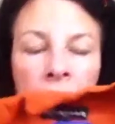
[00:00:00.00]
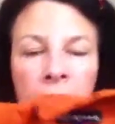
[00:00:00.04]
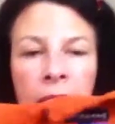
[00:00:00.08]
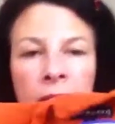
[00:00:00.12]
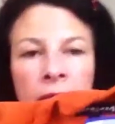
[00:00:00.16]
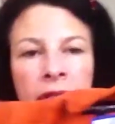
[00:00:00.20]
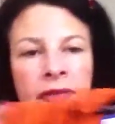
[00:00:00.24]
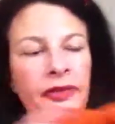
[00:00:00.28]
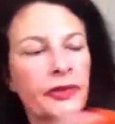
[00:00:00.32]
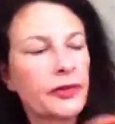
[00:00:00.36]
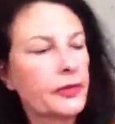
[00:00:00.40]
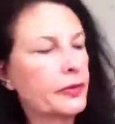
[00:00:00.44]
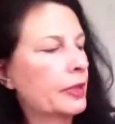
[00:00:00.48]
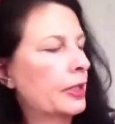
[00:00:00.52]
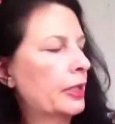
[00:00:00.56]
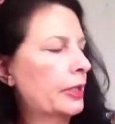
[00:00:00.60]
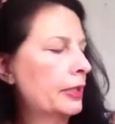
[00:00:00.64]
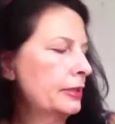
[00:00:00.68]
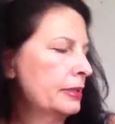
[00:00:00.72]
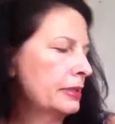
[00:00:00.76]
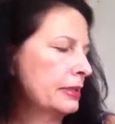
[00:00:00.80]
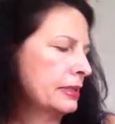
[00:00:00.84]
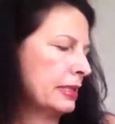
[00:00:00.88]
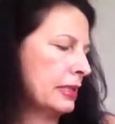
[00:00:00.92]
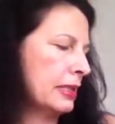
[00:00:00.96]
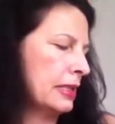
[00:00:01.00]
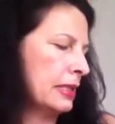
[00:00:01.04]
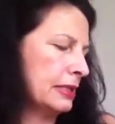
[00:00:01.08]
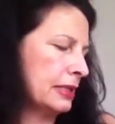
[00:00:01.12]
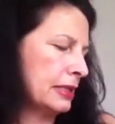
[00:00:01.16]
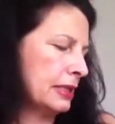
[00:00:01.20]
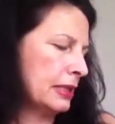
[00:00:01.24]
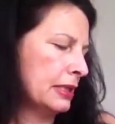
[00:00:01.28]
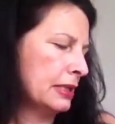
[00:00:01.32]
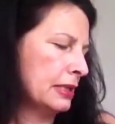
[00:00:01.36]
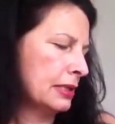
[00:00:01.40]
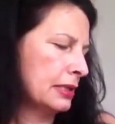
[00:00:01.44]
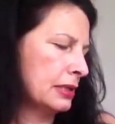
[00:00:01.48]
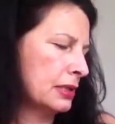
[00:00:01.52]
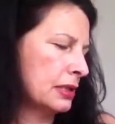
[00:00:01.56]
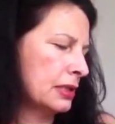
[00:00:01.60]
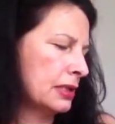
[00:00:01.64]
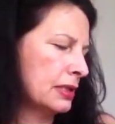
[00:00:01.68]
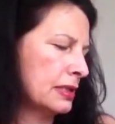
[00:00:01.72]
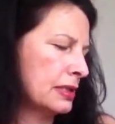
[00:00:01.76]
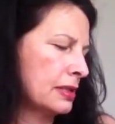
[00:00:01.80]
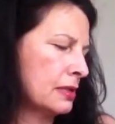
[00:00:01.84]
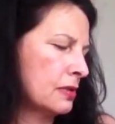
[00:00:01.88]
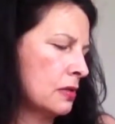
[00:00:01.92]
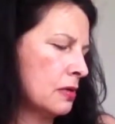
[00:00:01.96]
It is a
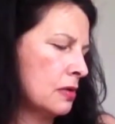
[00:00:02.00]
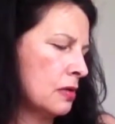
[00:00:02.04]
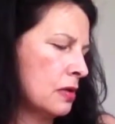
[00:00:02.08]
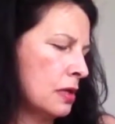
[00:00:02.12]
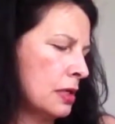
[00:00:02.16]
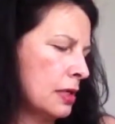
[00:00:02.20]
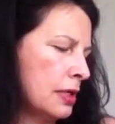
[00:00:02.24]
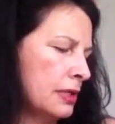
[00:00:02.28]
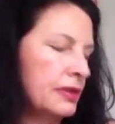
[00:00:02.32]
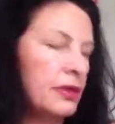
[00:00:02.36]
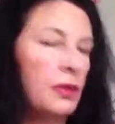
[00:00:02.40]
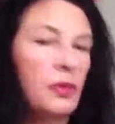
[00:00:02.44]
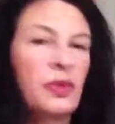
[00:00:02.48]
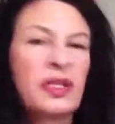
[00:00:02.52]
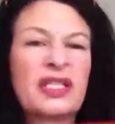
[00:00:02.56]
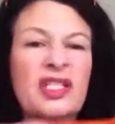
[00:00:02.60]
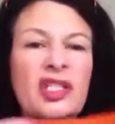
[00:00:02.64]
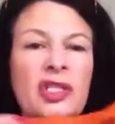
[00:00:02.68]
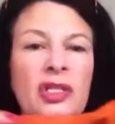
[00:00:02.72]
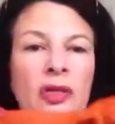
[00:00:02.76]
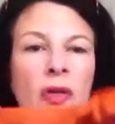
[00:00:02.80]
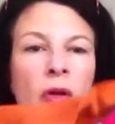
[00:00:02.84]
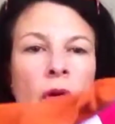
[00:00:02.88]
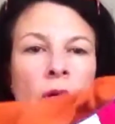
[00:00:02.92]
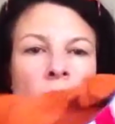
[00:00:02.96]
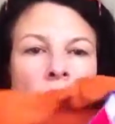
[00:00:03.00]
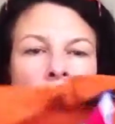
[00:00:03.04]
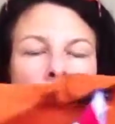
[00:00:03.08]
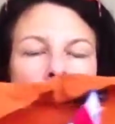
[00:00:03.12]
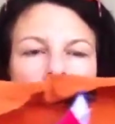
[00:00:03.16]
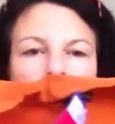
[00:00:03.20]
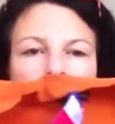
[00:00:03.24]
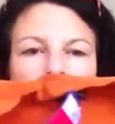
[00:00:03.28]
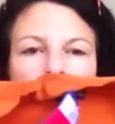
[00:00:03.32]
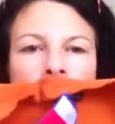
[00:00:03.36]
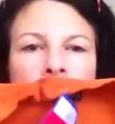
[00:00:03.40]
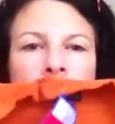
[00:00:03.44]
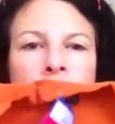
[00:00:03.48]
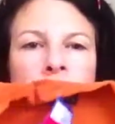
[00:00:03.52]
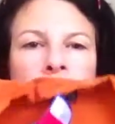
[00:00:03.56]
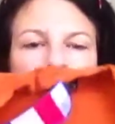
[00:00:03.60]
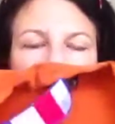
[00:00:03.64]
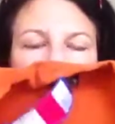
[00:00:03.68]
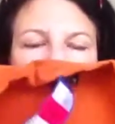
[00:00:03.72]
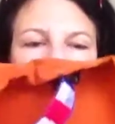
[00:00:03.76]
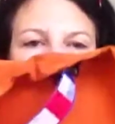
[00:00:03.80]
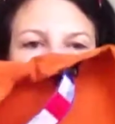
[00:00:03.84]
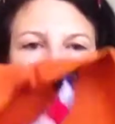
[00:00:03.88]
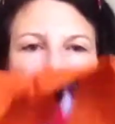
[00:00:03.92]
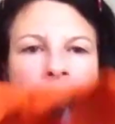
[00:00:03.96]
size. Oh, it's just got large on
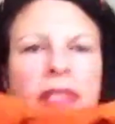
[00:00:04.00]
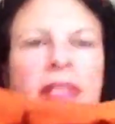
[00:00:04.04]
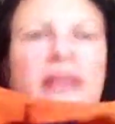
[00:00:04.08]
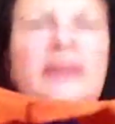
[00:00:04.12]
it, but